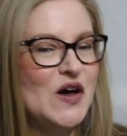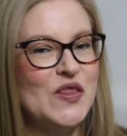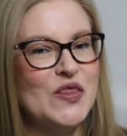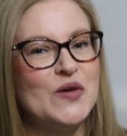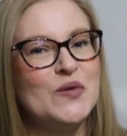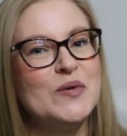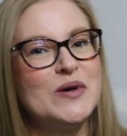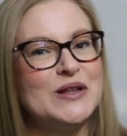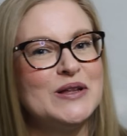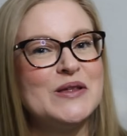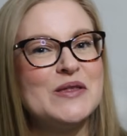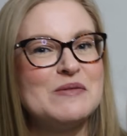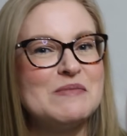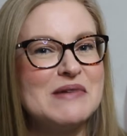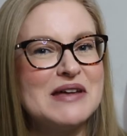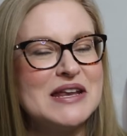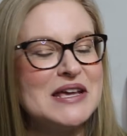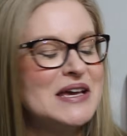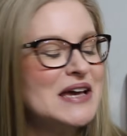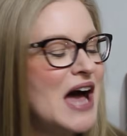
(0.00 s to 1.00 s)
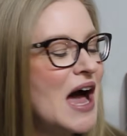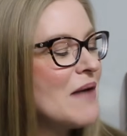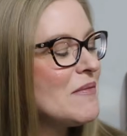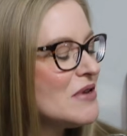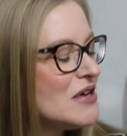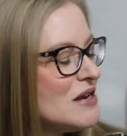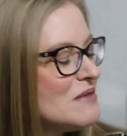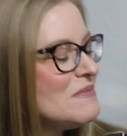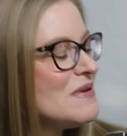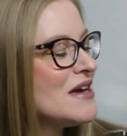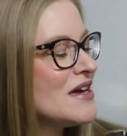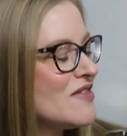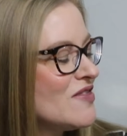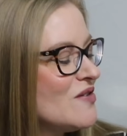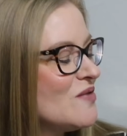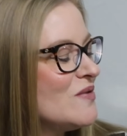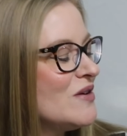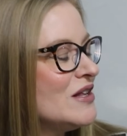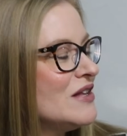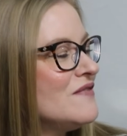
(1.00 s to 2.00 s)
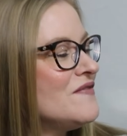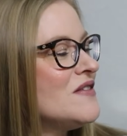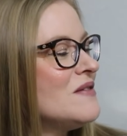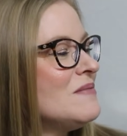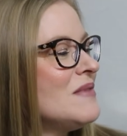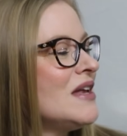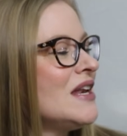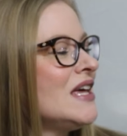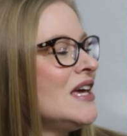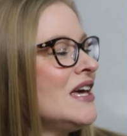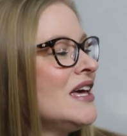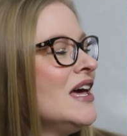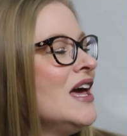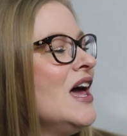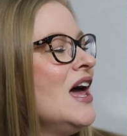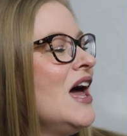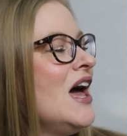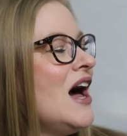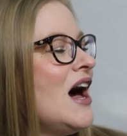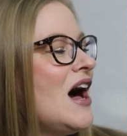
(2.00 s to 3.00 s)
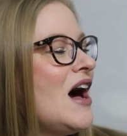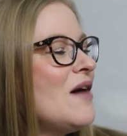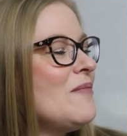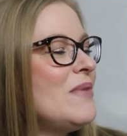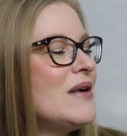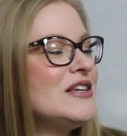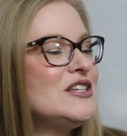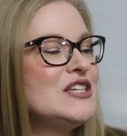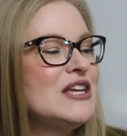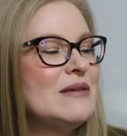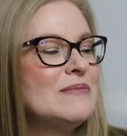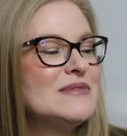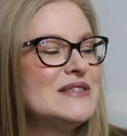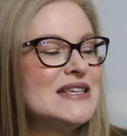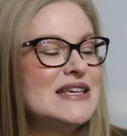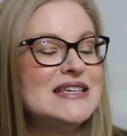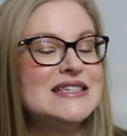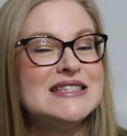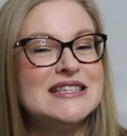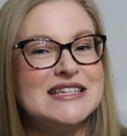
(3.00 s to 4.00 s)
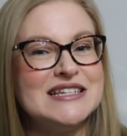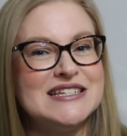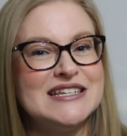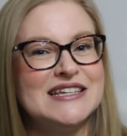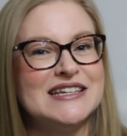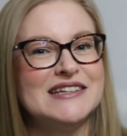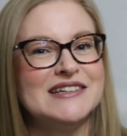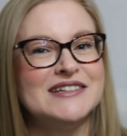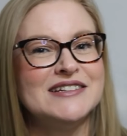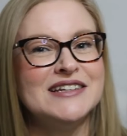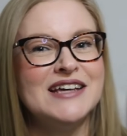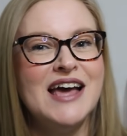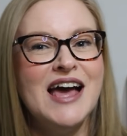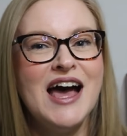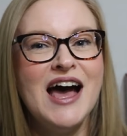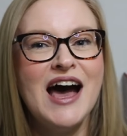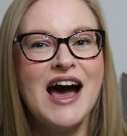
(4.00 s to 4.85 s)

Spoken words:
The Will of the Many. I'm gonna pick The Will of the Many by James Islington.